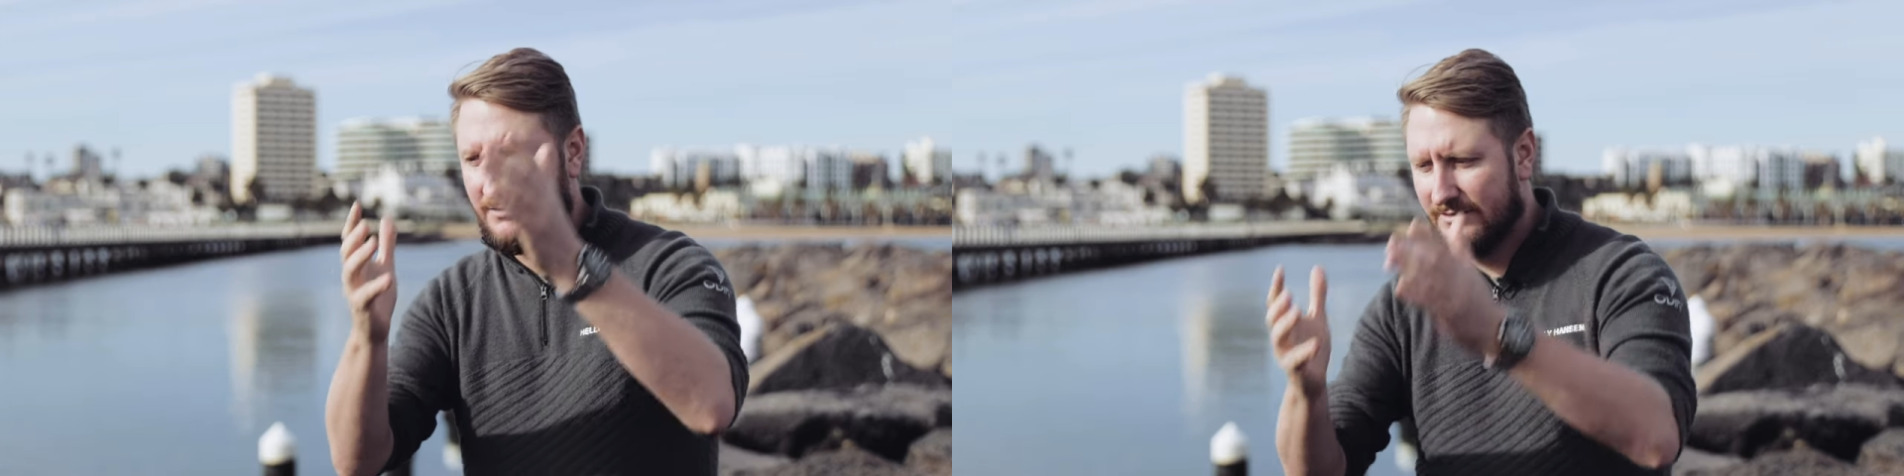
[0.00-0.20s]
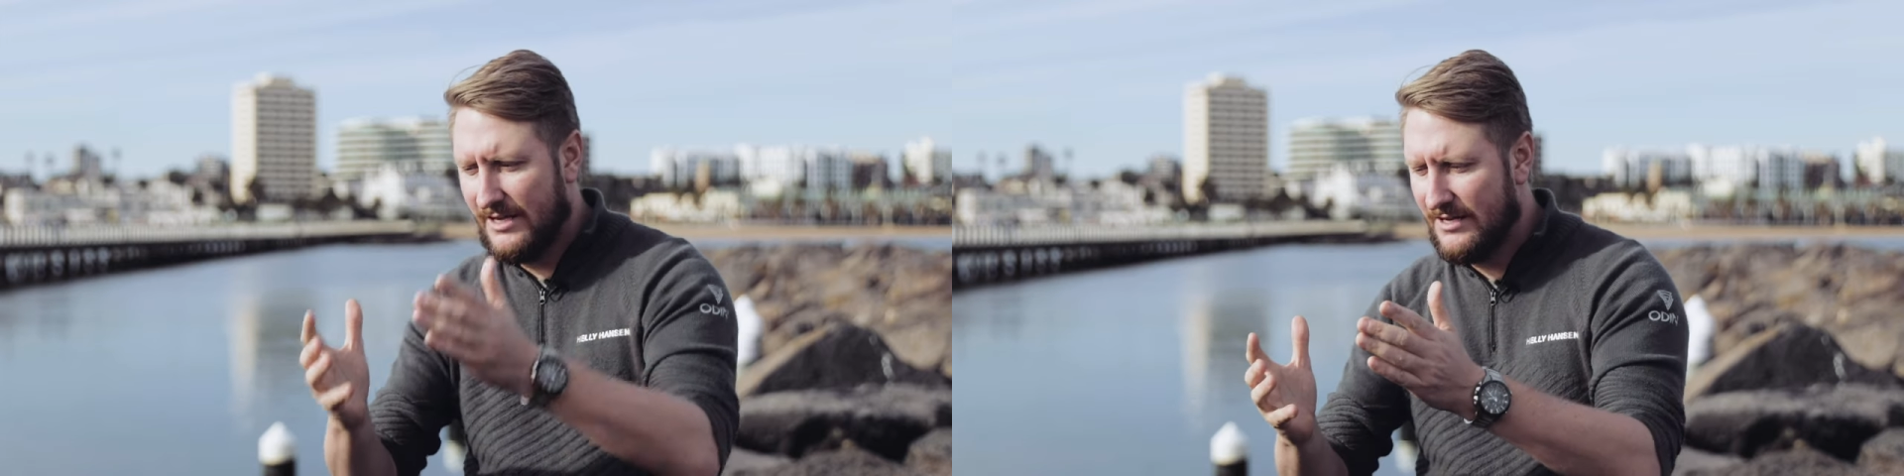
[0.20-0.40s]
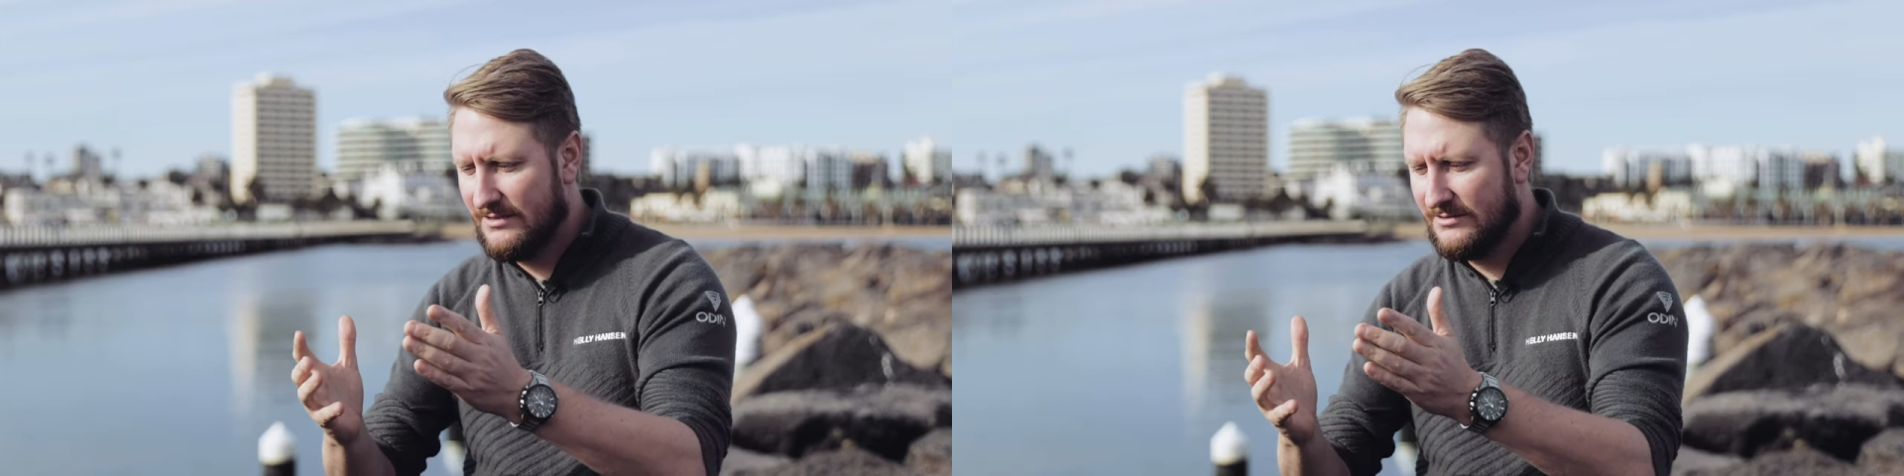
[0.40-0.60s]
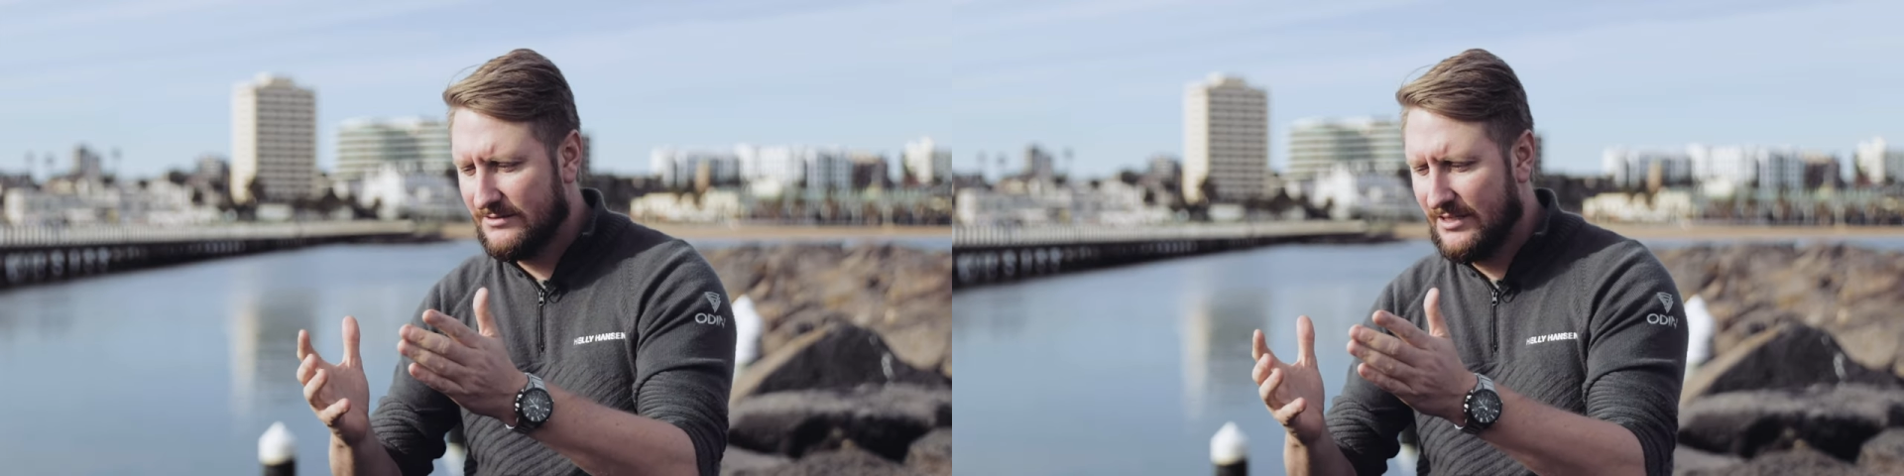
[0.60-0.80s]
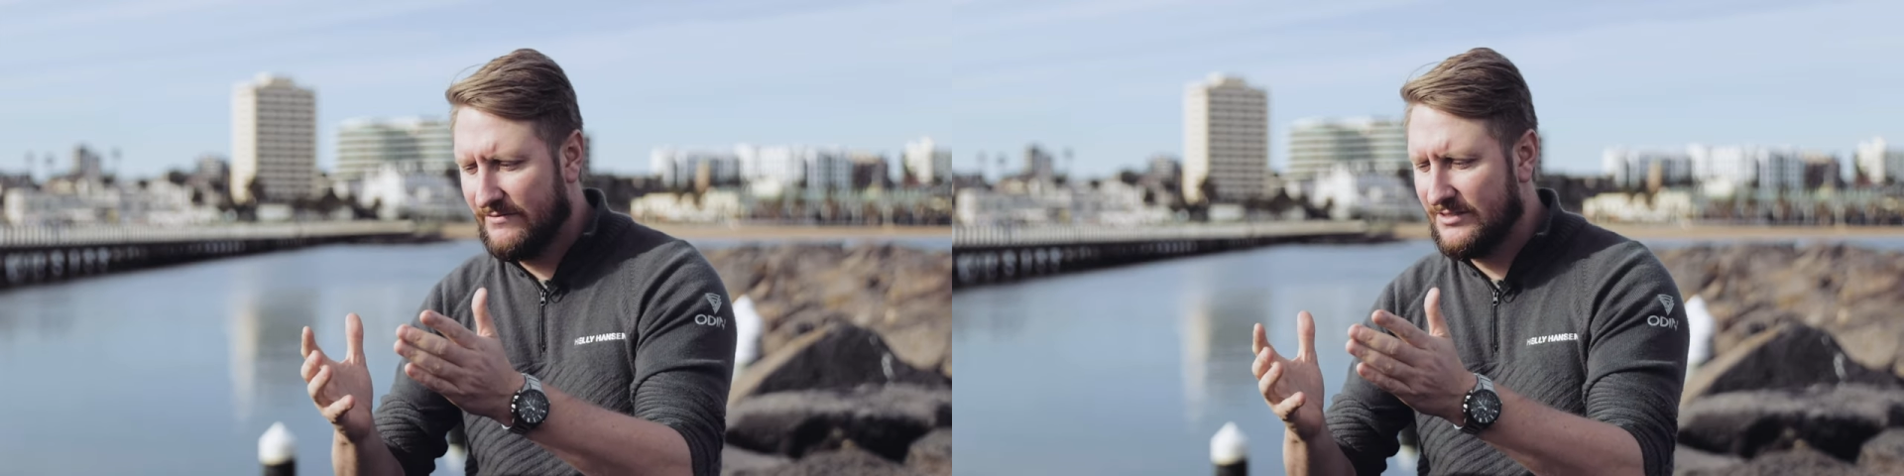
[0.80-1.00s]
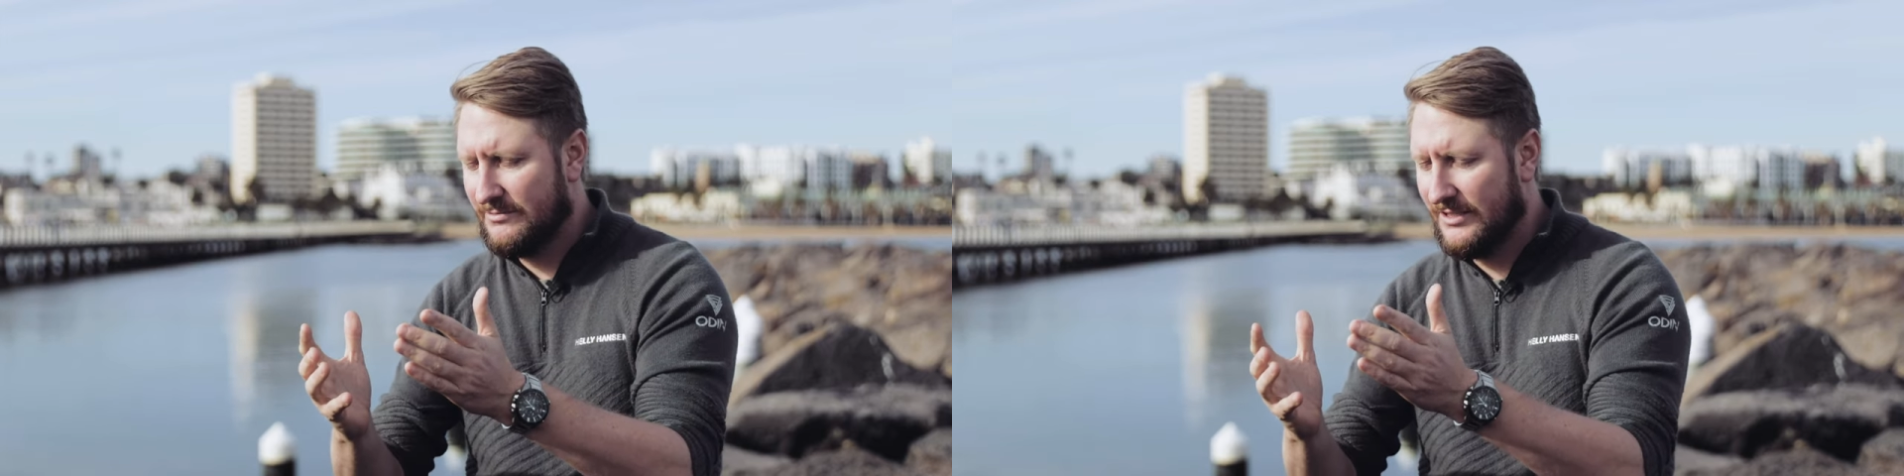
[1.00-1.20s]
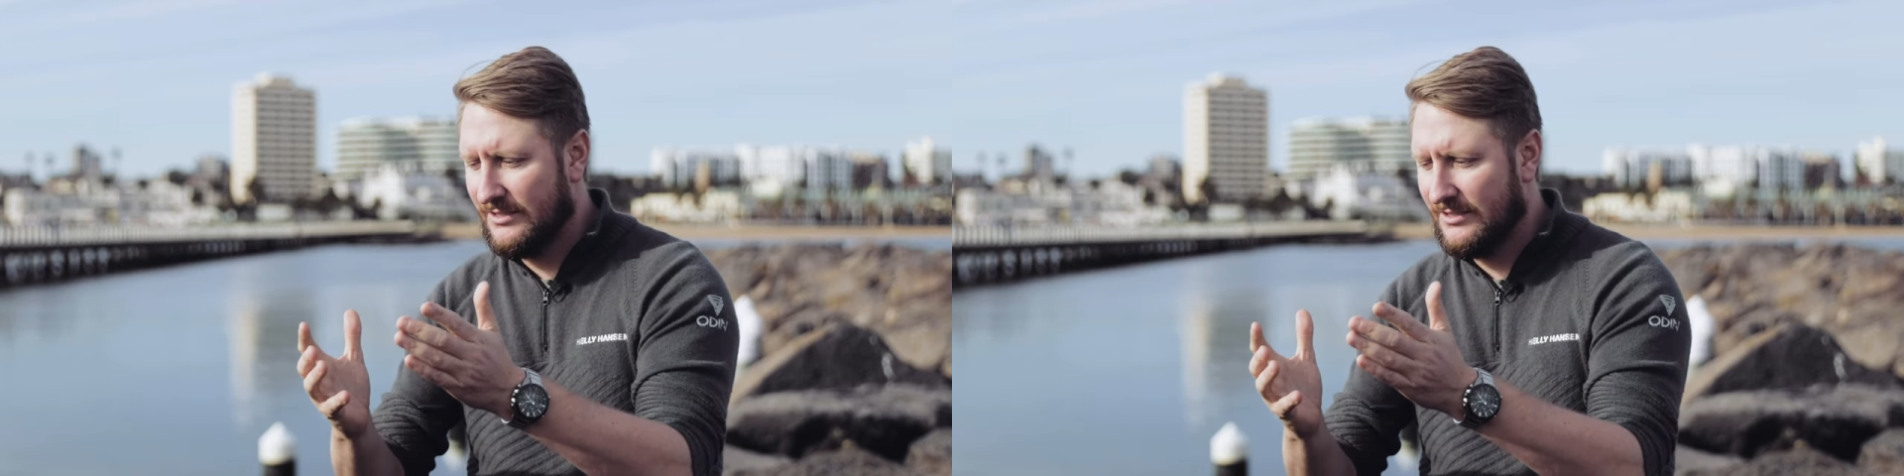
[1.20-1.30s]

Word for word: down given to me